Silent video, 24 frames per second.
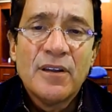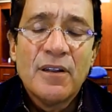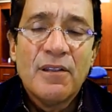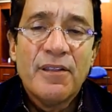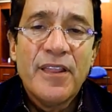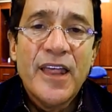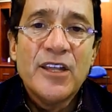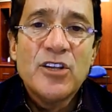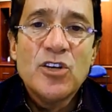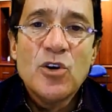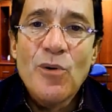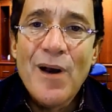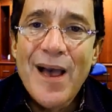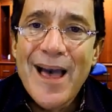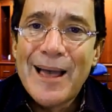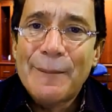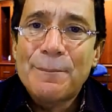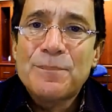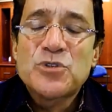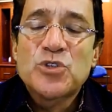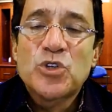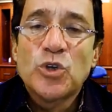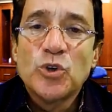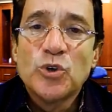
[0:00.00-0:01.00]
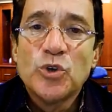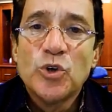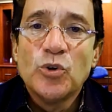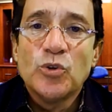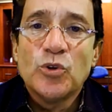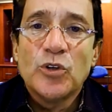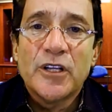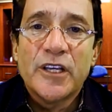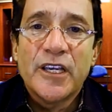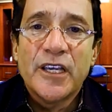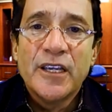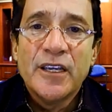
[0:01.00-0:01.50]
then you
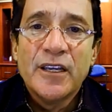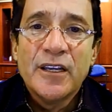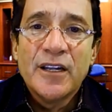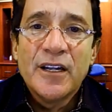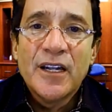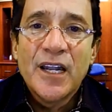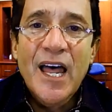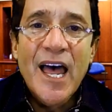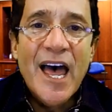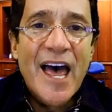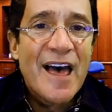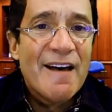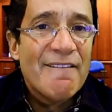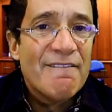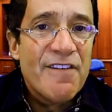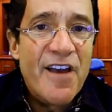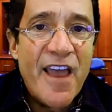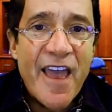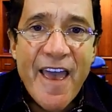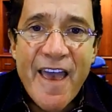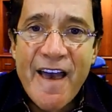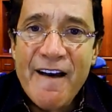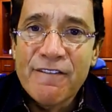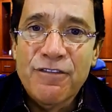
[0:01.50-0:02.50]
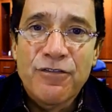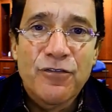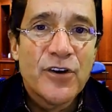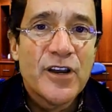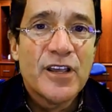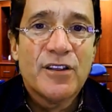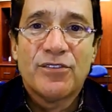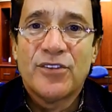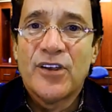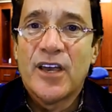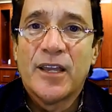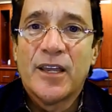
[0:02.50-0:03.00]
absolutely have
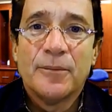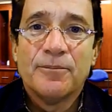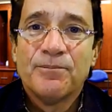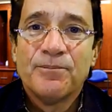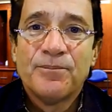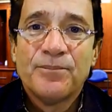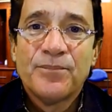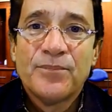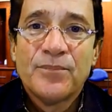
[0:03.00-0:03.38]
everything.